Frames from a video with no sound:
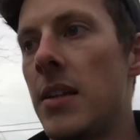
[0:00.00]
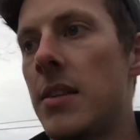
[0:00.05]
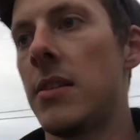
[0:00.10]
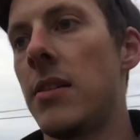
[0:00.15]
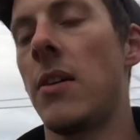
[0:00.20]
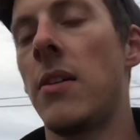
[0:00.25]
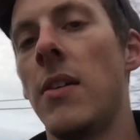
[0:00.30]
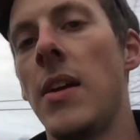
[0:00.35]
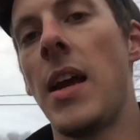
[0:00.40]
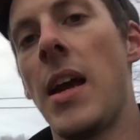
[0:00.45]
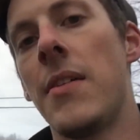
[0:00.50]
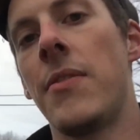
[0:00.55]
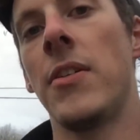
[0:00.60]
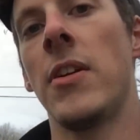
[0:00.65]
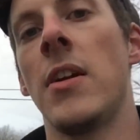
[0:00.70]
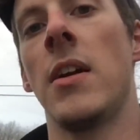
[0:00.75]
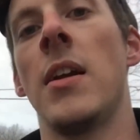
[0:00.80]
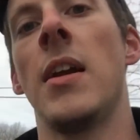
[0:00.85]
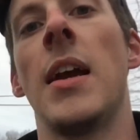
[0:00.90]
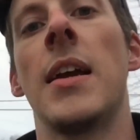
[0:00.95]
and don't
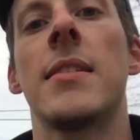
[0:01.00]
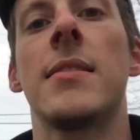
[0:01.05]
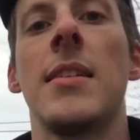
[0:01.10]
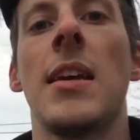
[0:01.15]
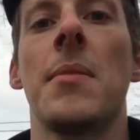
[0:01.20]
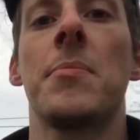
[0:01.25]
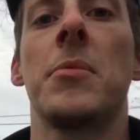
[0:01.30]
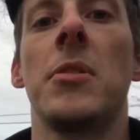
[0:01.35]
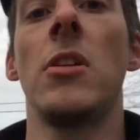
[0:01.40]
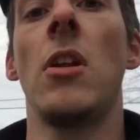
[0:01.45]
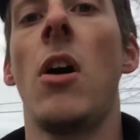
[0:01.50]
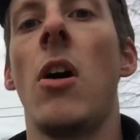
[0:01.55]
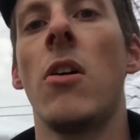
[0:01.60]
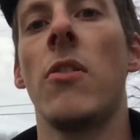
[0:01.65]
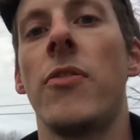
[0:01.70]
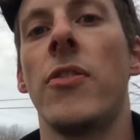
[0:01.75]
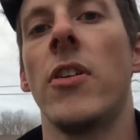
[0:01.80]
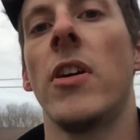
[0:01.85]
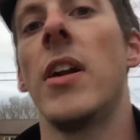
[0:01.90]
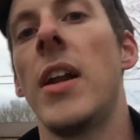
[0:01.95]
ever accept no
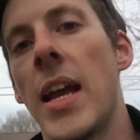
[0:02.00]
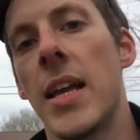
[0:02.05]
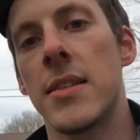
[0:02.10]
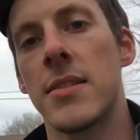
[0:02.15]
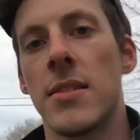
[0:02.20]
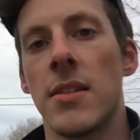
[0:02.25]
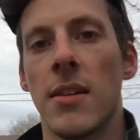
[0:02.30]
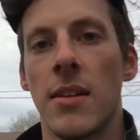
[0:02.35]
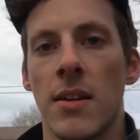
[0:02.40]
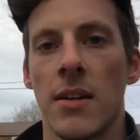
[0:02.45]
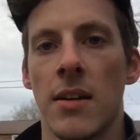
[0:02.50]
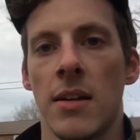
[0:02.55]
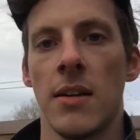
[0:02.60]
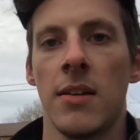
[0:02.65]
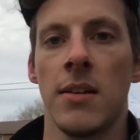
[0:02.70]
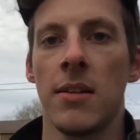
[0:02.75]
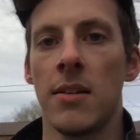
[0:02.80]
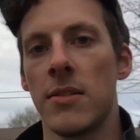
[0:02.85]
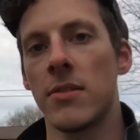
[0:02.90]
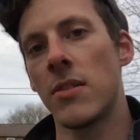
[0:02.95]
for an answer.
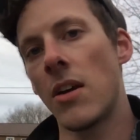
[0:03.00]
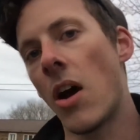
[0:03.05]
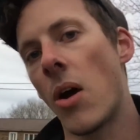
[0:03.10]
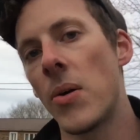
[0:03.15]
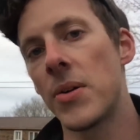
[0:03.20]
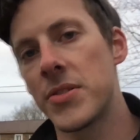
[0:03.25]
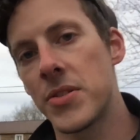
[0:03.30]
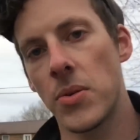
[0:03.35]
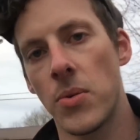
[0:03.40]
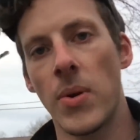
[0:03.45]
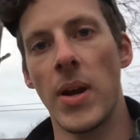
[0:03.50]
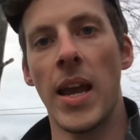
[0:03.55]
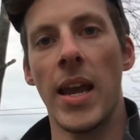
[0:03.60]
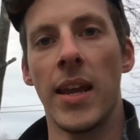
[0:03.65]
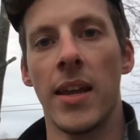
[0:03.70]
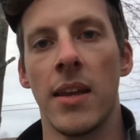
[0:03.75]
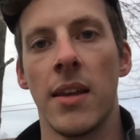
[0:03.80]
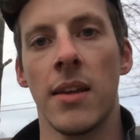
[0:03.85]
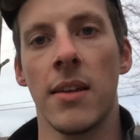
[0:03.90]
There's always a way.